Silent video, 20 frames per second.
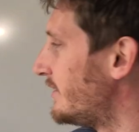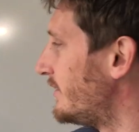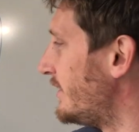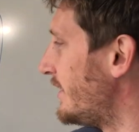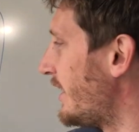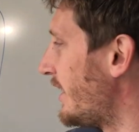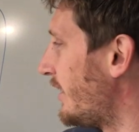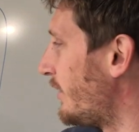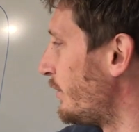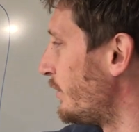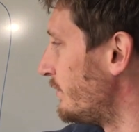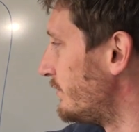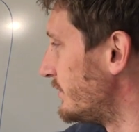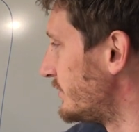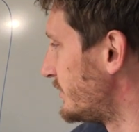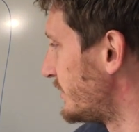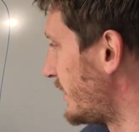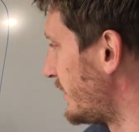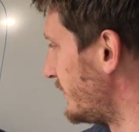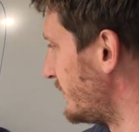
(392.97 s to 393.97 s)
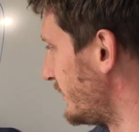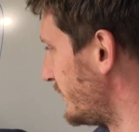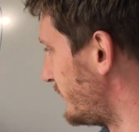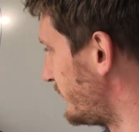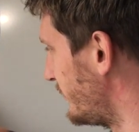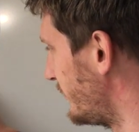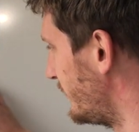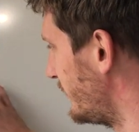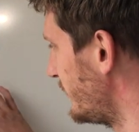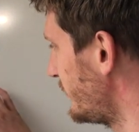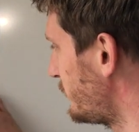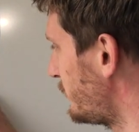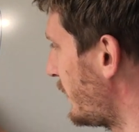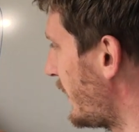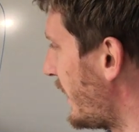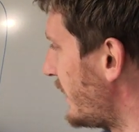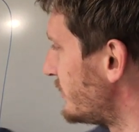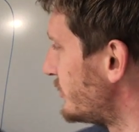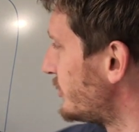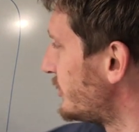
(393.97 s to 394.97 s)
Now all of a sudden it's in this
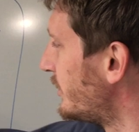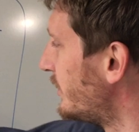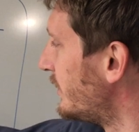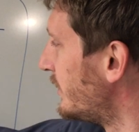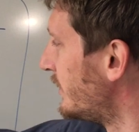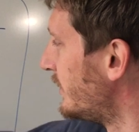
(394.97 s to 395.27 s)
patch,